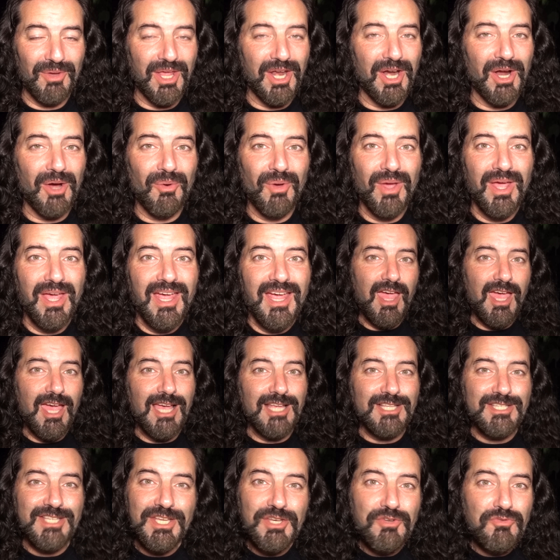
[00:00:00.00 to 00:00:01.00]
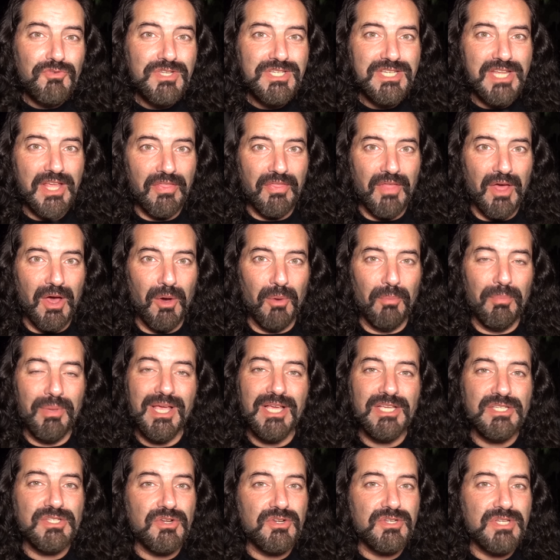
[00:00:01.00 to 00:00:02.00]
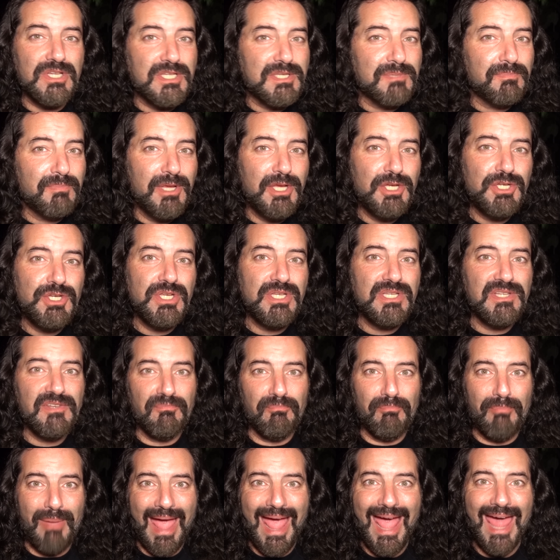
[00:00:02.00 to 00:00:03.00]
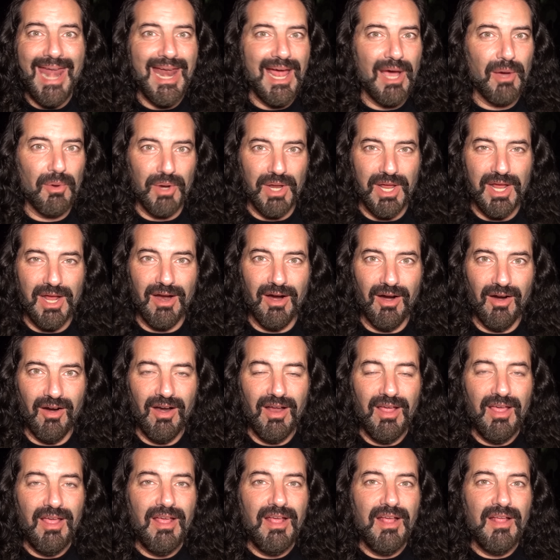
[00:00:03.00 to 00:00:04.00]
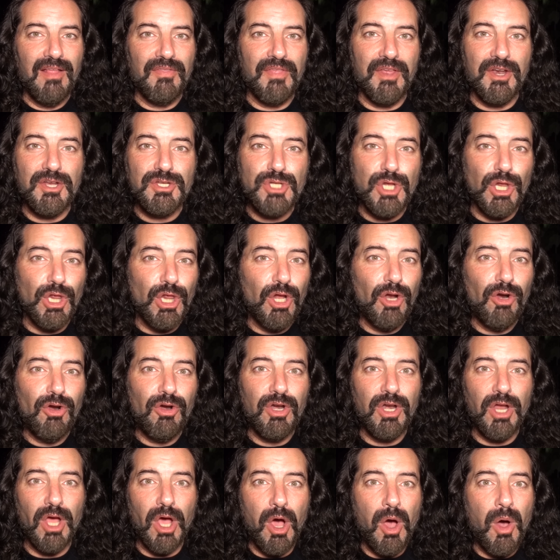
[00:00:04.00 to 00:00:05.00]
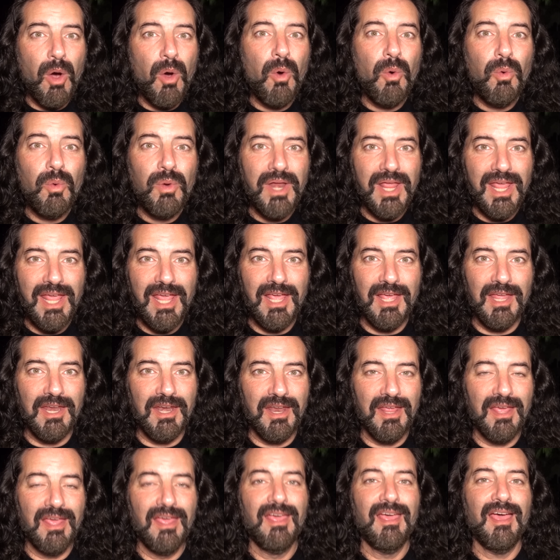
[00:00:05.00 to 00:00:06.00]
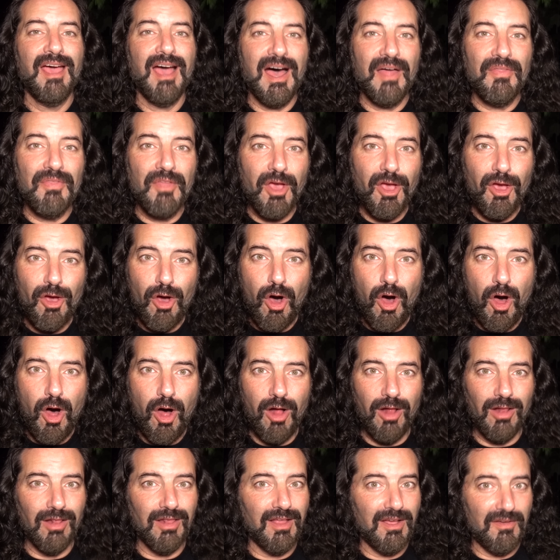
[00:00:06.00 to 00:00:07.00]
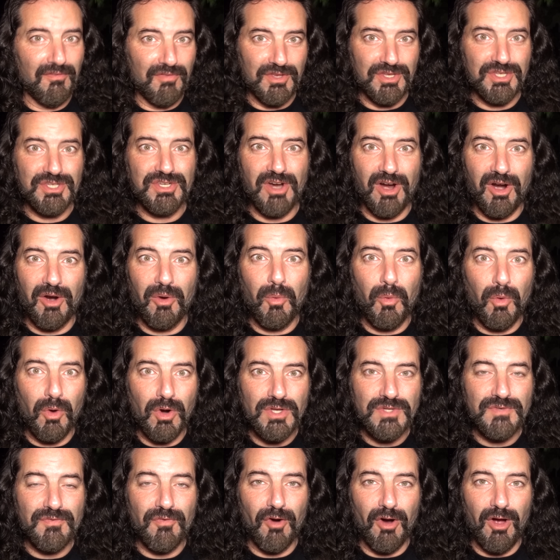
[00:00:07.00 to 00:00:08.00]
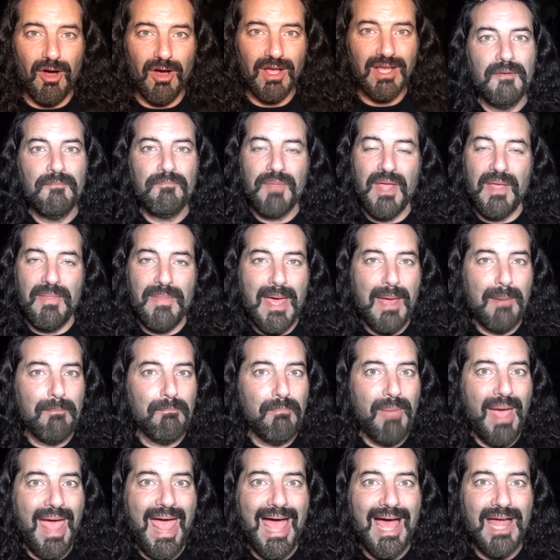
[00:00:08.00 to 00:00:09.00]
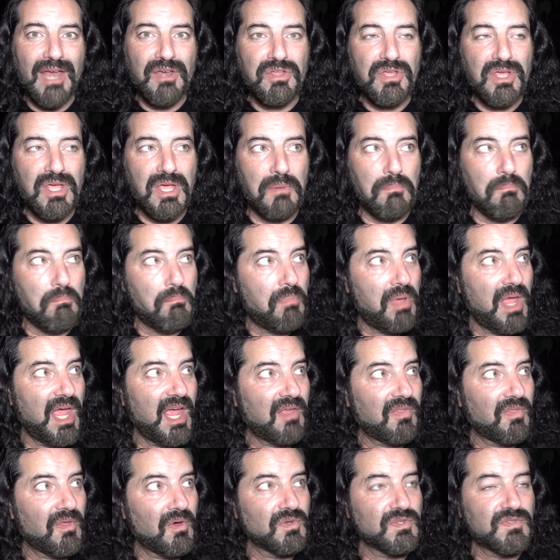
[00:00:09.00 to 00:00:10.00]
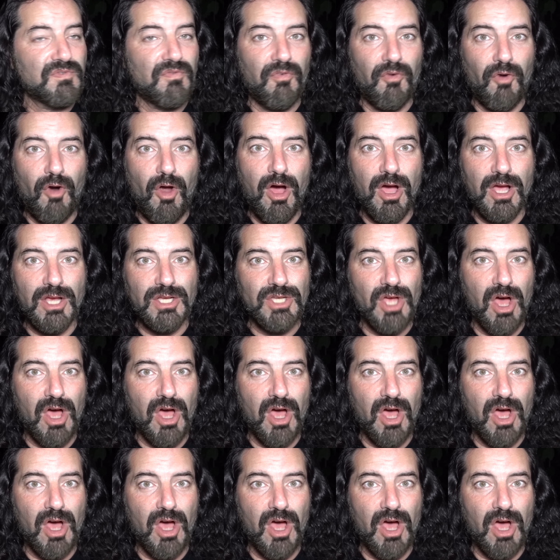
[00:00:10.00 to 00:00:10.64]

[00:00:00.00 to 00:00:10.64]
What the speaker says: You know, it's interesting though, because there's a species of bat out here that has learned to hone in on the call of the Star Wars frog, and that bat can pick those frogs